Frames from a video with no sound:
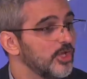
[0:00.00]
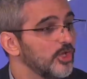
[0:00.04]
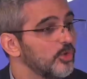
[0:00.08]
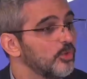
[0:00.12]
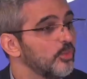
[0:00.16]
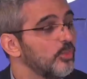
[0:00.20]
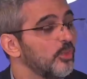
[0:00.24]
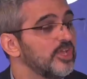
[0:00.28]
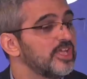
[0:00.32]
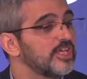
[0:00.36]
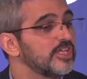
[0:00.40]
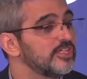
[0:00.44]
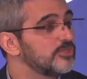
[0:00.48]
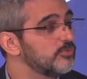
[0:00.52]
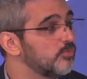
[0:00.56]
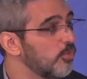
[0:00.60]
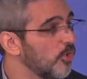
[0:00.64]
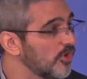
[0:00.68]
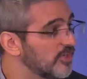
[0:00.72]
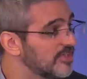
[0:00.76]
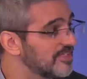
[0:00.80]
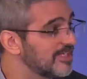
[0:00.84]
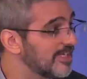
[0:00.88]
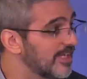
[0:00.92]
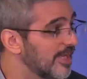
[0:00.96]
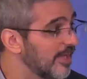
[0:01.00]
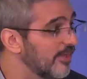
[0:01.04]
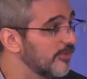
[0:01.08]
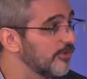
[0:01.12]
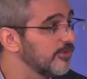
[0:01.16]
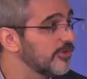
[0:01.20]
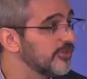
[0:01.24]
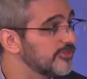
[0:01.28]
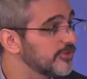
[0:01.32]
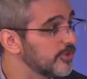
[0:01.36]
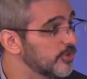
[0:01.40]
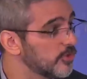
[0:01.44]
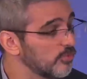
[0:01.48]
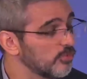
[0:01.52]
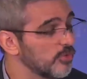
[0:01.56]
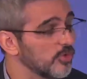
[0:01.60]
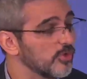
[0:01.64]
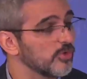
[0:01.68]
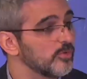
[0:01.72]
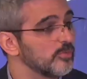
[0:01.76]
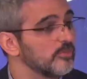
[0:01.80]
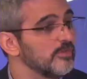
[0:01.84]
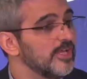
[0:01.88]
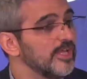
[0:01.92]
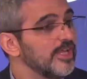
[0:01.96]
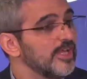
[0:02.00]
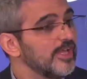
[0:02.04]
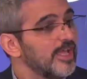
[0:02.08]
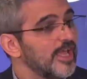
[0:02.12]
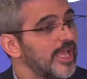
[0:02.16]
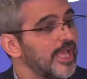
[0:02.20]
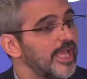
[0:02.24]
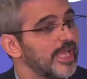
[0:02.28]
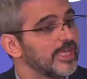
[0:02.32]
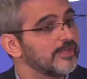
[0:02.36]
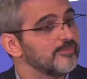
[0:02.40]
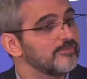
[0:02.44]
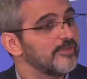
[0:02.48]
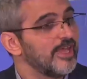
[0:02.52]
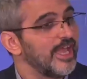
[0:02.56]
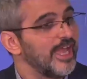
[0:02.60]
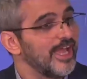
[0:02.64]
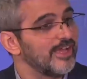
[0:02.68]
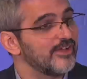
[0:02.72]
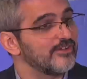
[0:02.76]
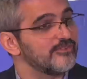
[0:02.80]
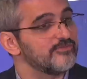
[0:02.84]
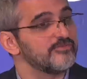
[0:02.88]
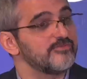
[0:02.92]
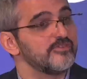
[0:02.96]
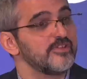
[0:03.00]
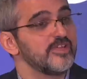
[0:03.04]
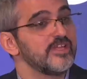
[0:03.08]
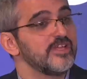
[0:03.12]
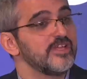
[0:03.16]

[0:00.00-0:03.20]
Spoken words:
we could work together as a group and have